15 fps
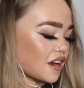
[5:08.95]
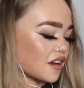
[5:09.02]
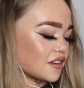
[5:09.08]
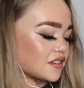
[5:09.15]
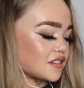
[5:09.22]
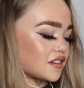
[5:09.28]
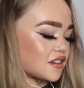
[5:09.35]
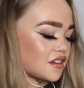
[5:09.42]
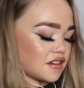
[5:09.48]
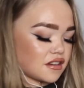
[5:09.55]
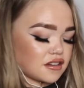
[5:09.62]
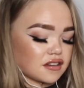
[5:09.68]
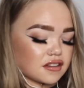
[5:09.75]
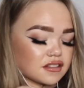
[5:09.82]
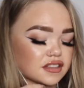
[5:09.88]
had
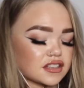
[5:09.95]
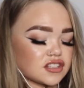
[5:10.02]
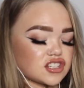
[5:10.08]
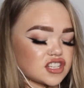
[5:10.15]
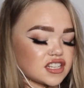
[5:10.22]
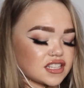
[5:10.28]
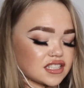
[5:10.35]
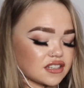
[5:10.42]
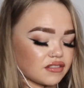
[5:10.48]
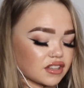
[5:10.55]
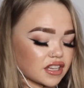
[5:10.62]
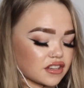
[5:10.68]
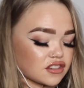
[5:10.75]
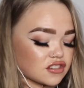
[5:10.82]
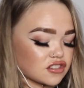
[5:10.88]
this cheesy
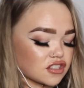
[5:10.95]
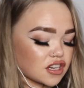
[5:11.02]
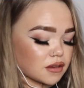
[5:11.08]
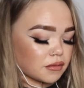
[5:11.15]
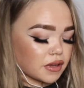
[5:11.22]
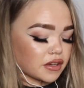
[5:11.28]
relationship.